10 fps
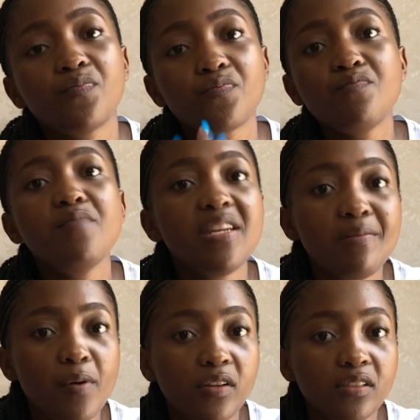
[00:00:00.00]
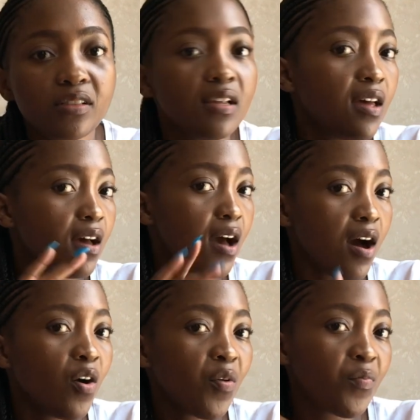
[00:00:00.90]
mini bonds. I
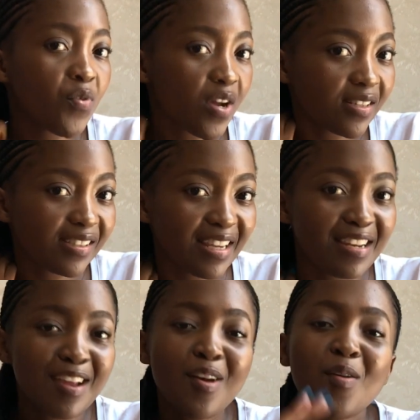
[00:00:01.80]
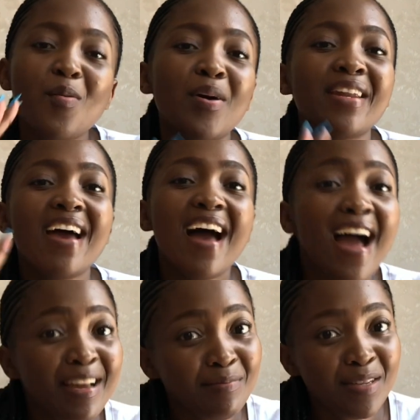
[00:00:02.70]
hope you understand what
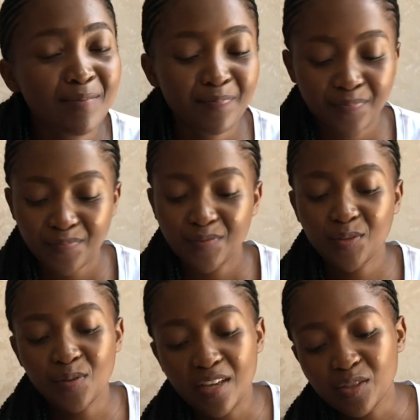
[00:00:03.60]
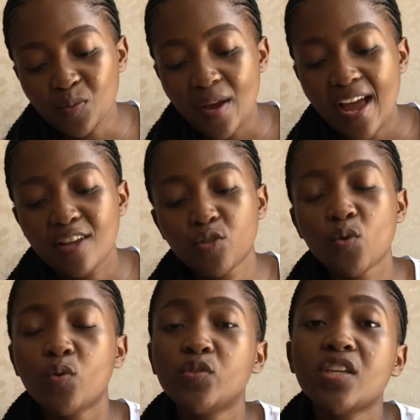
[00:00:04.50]
I mean. So that's why I
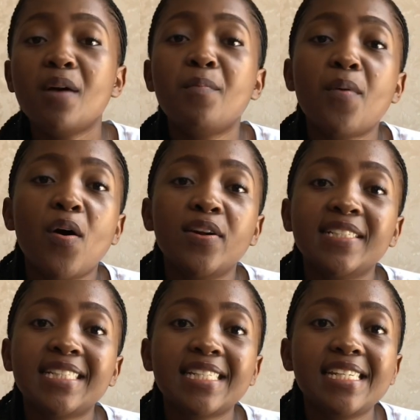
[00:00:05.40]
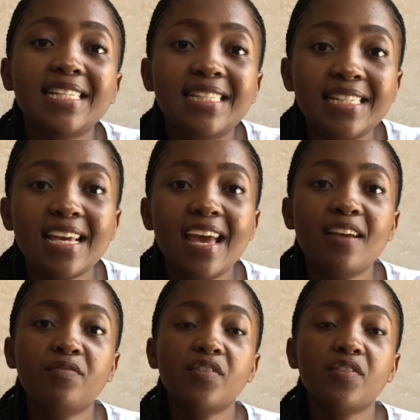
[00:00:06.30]
chose a bond ETF.